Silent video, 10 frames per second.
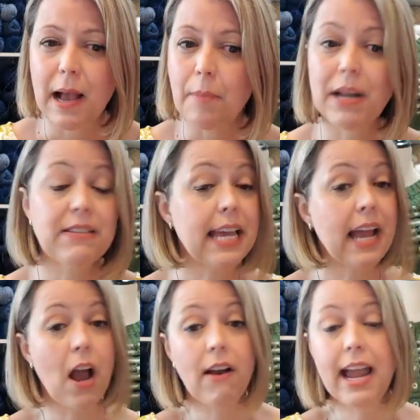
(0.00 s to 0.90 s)
But I was
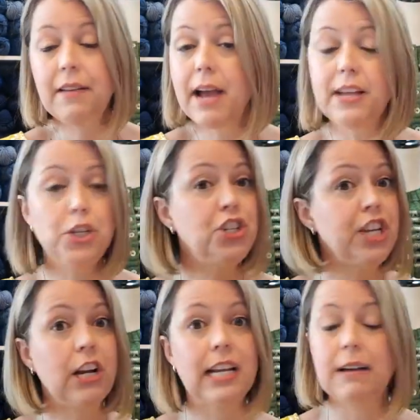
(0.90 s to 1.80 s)
like, all right, I just
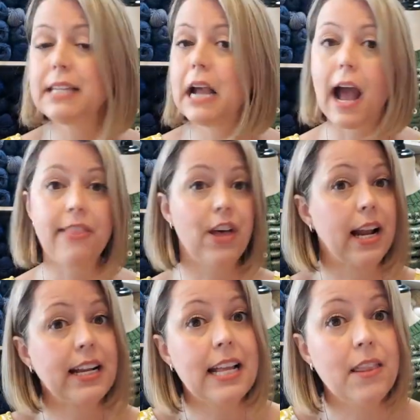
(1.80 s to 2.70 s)
shared it. I was like, I thought
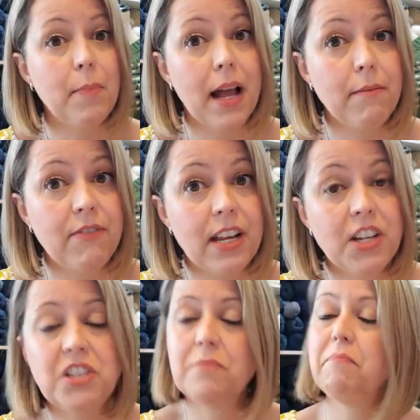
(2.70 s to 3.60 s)
I'd get the bottom
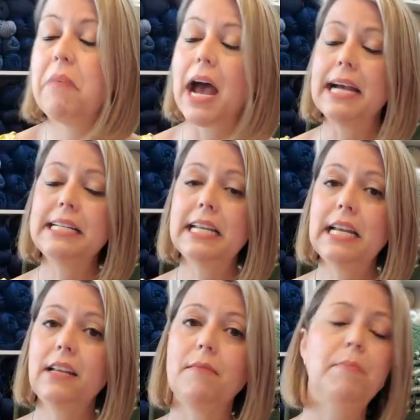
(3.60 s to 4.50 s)
finished. I
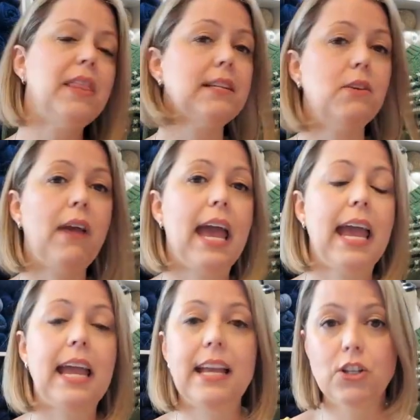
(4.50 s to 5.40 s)
didn't, but that's
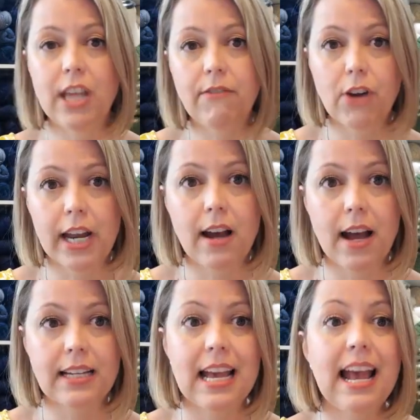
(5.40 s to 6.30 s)
okay. Here's how far I got.